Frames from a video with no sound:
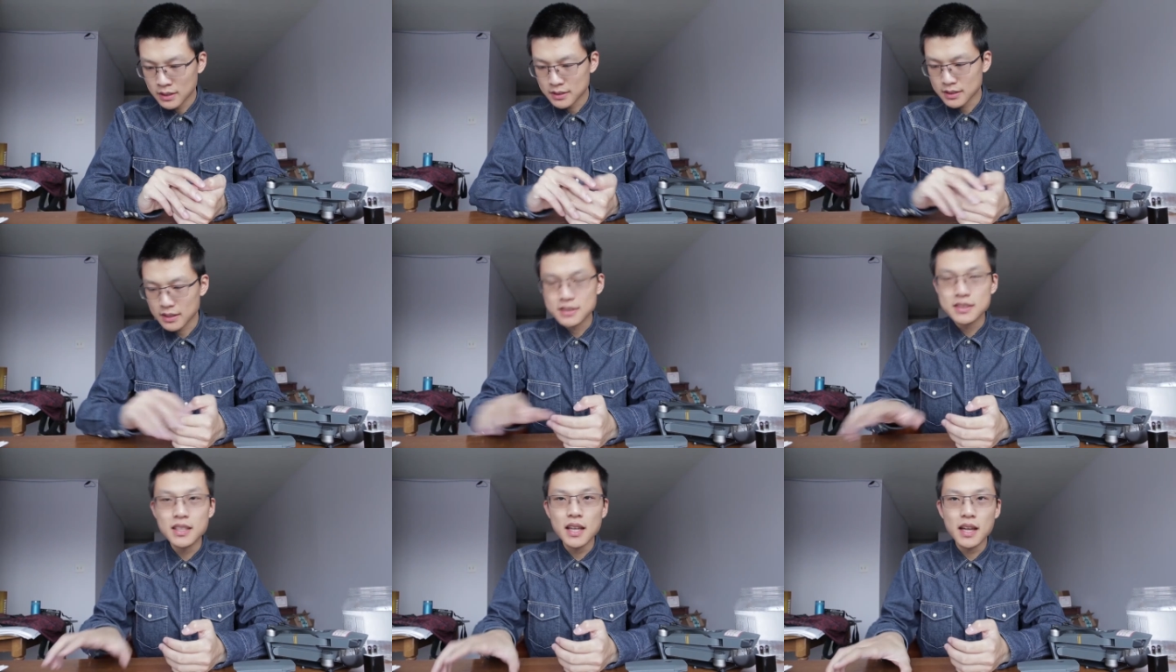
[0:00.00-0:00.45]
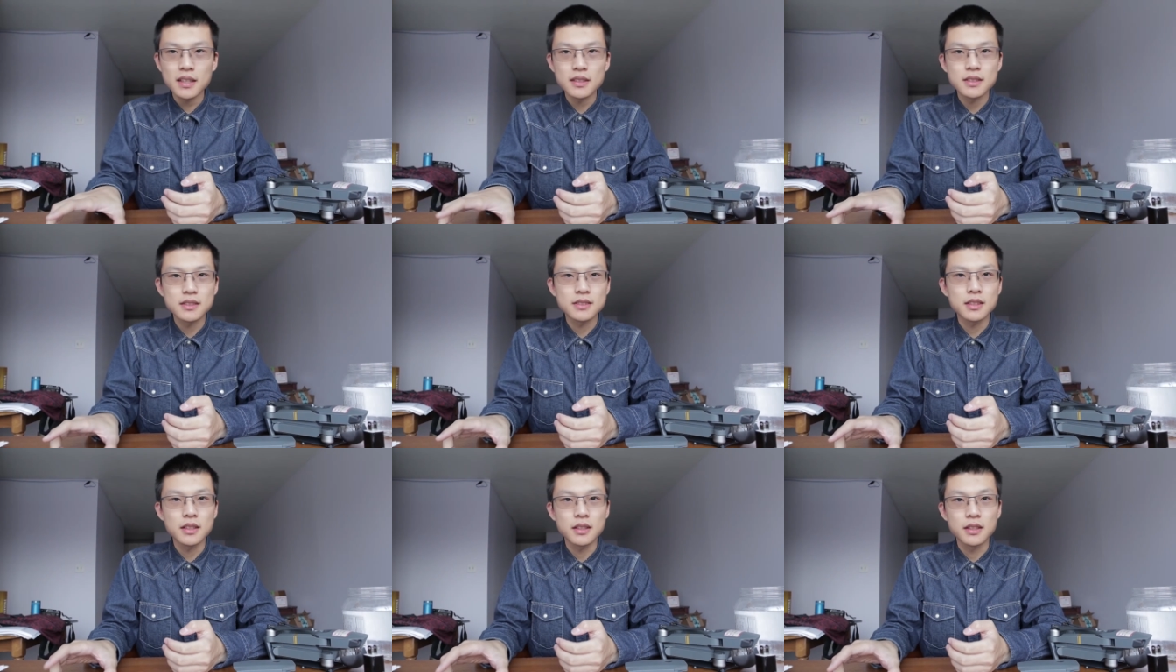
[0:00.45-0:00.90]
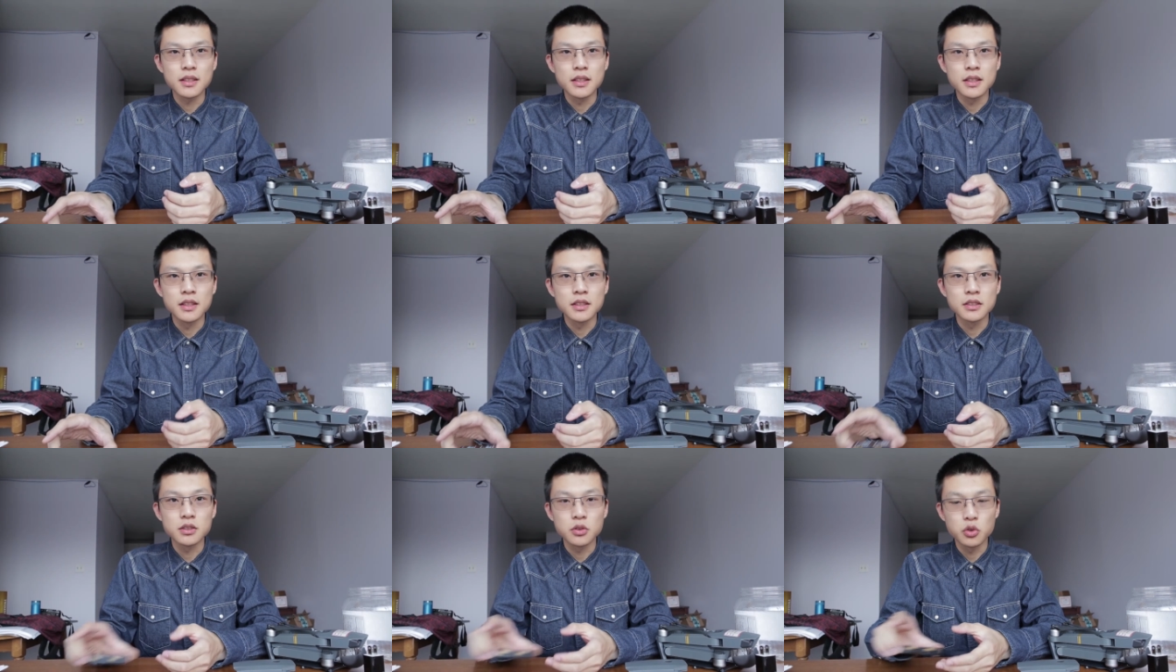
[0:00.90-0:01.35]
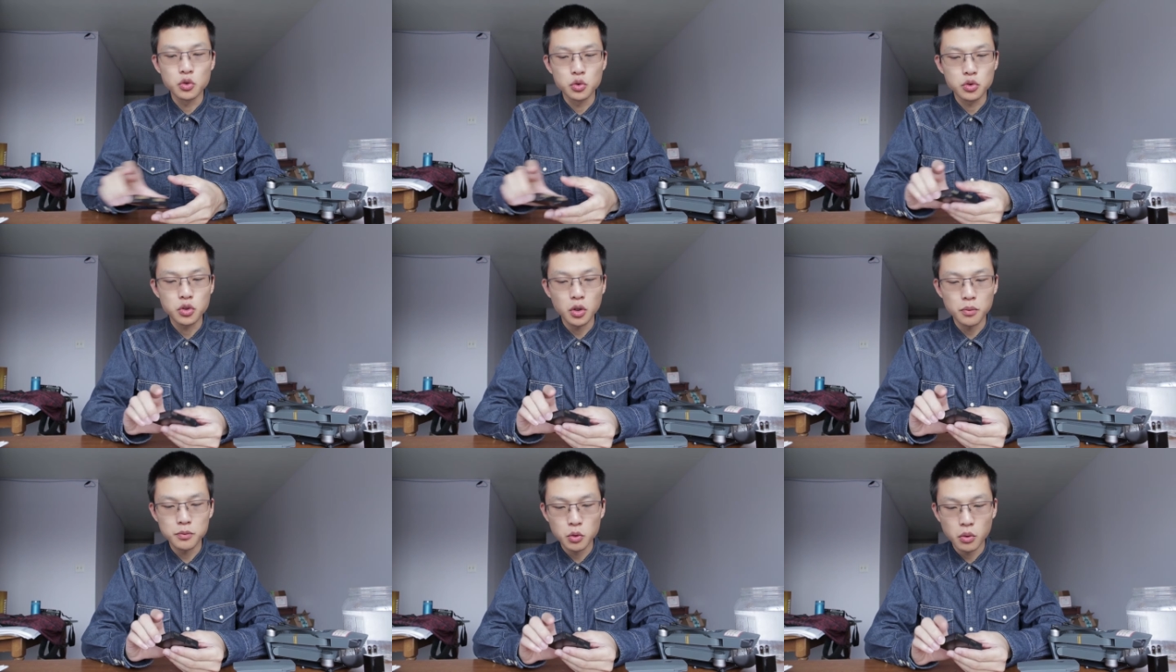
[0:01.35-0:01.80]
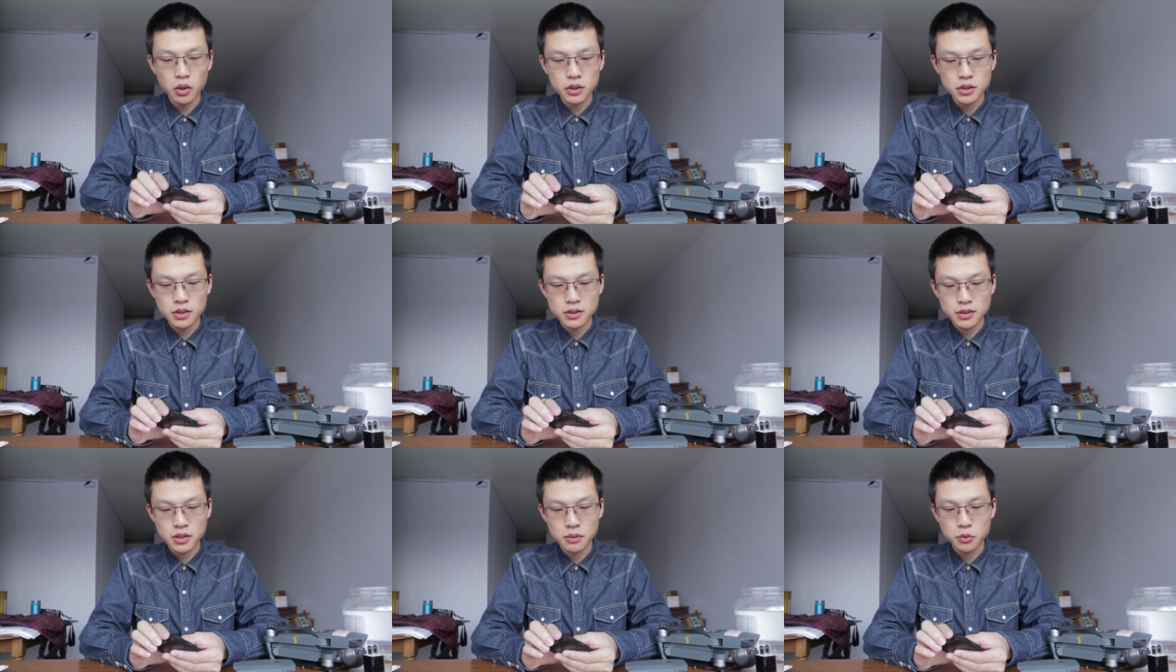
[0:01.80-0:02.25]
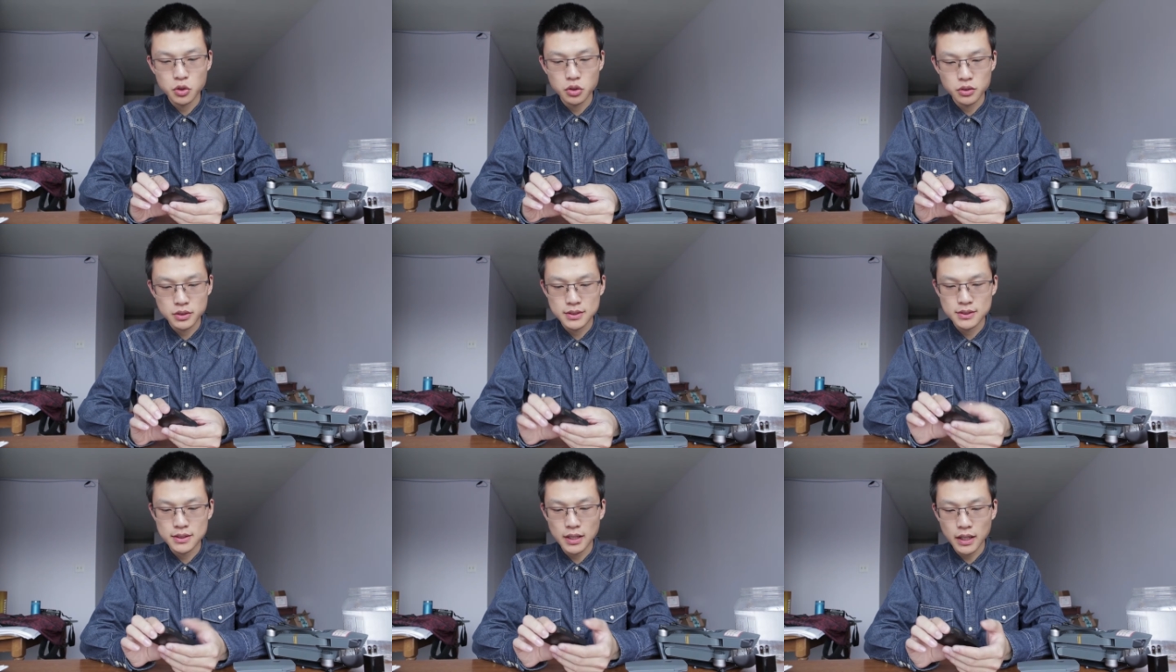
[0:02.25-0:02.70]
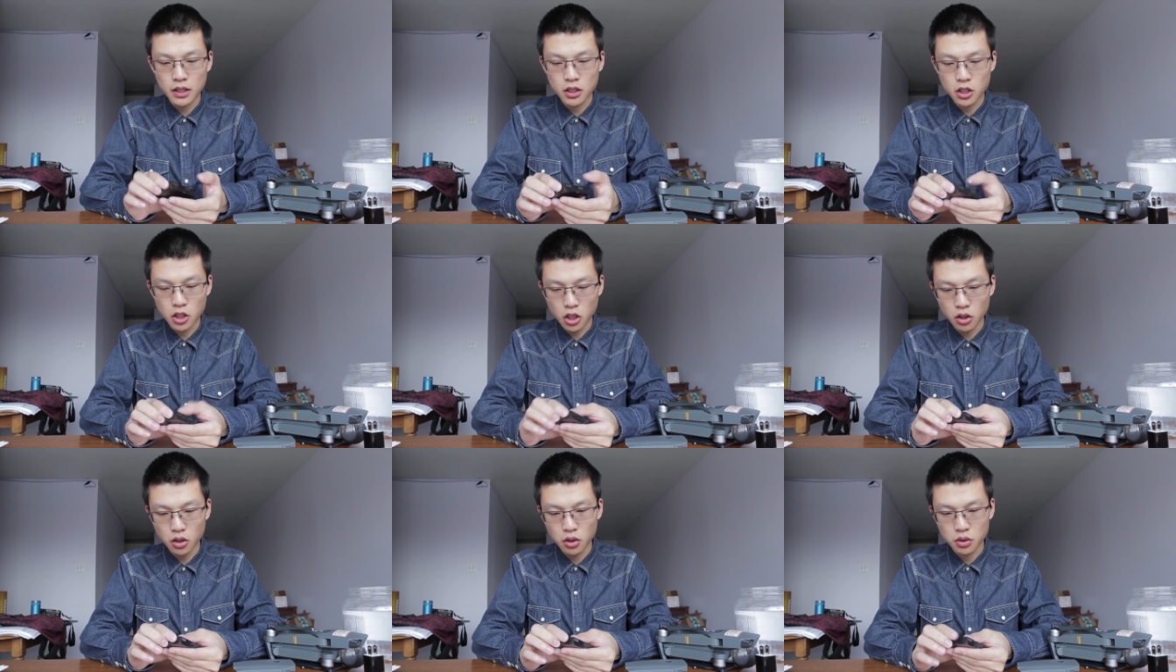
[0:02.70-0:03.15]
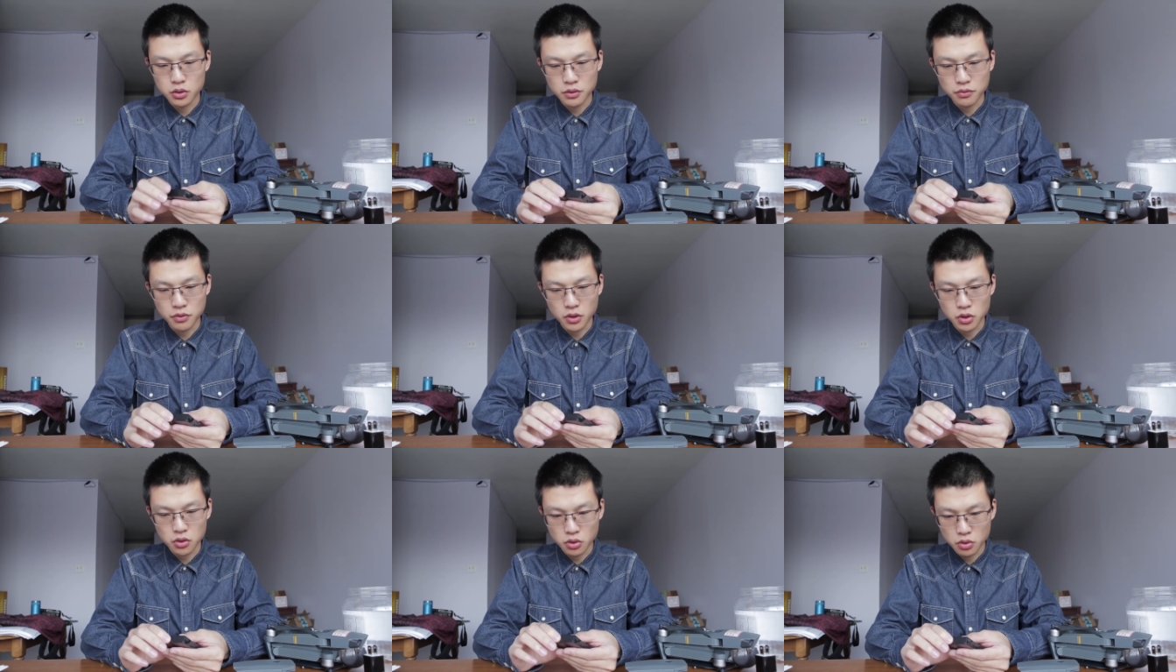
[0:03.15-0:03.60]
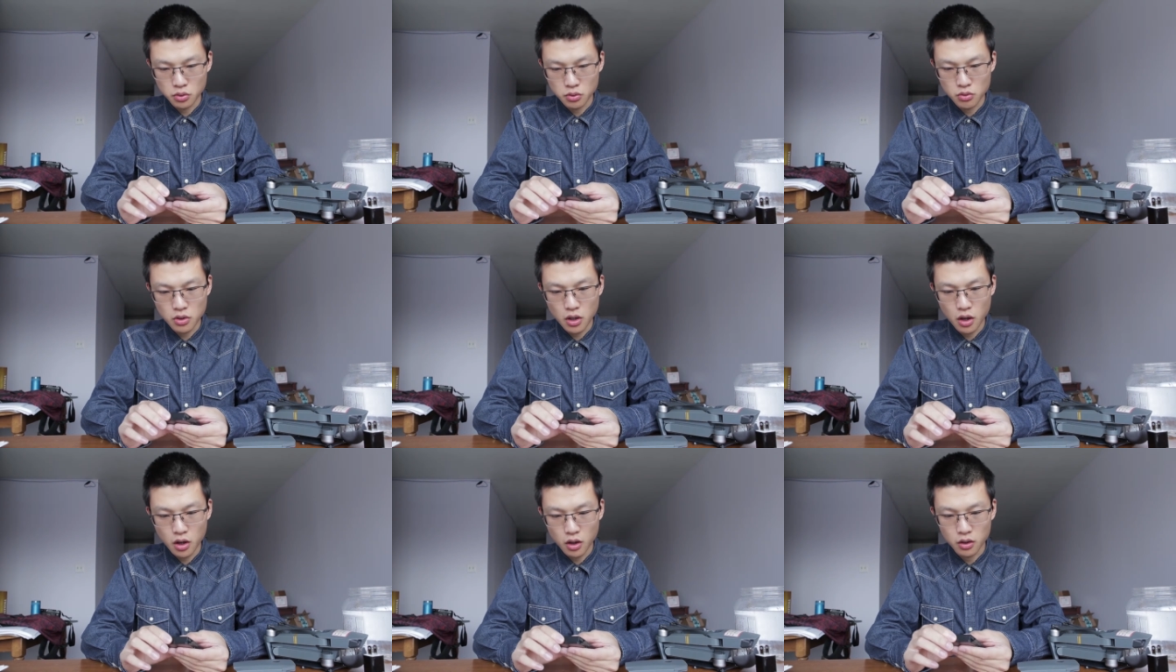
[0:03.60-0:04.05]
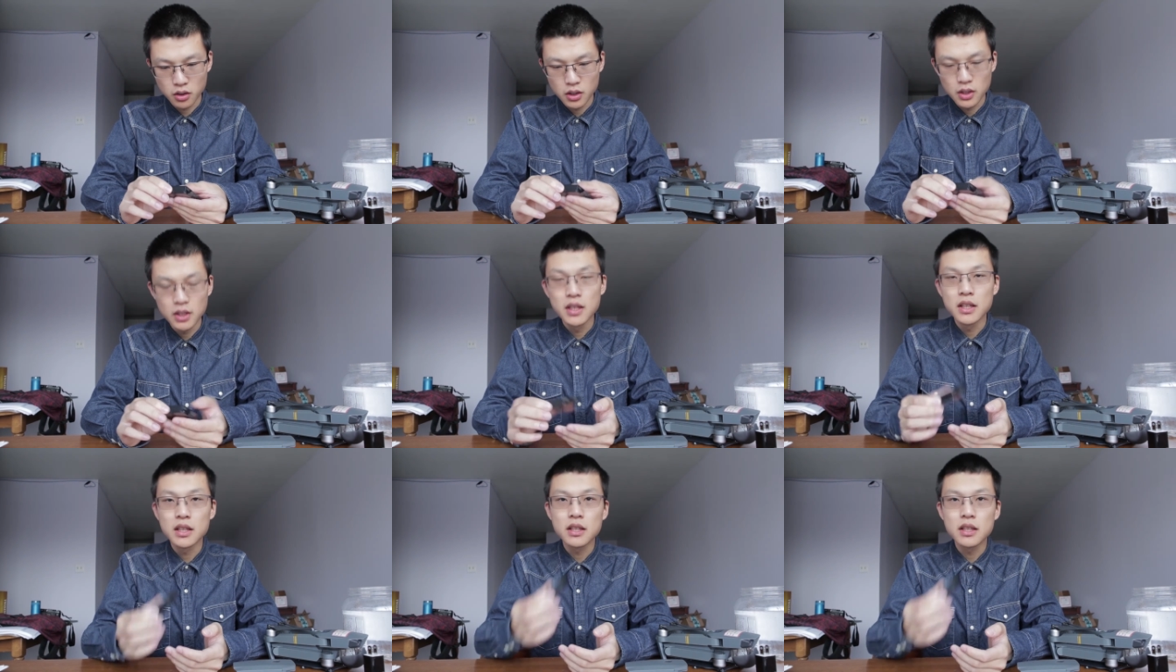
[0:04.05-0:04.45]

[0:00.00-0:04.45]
The second thing is you don't want them to stay cold for too long.